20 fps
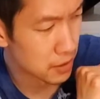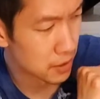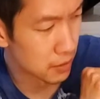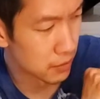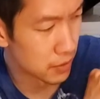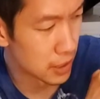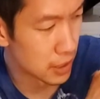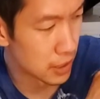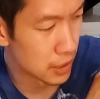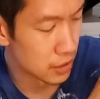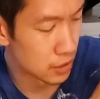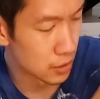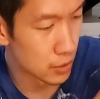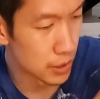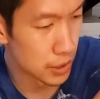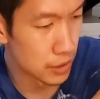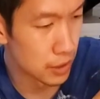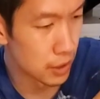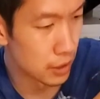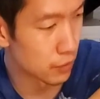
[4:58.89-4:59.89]
if he
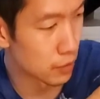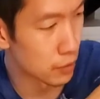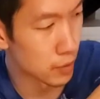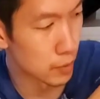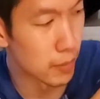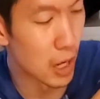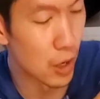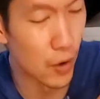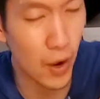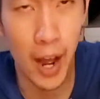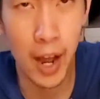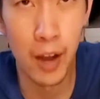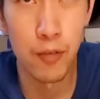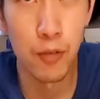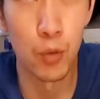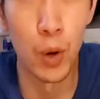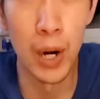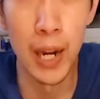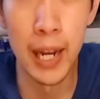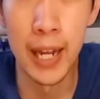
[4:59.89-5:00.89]
squeezed it from about
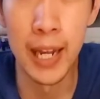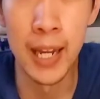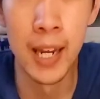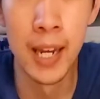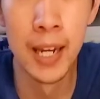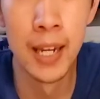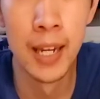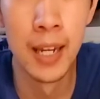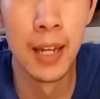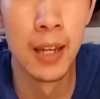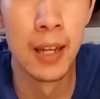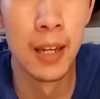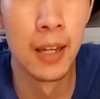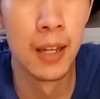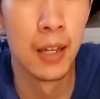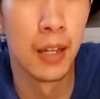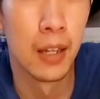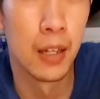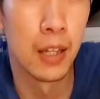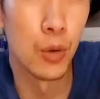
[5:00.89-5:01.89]
halfway,
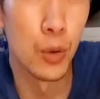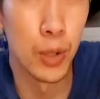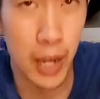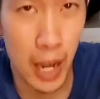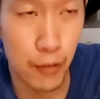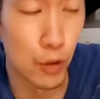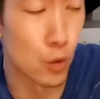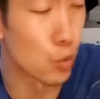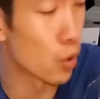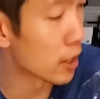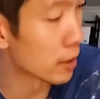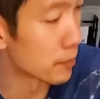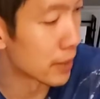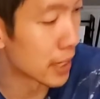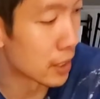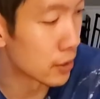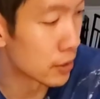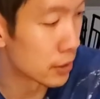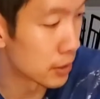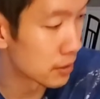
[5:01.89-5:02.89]
he would have the right
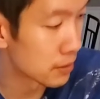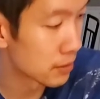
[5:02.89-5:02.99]
amount.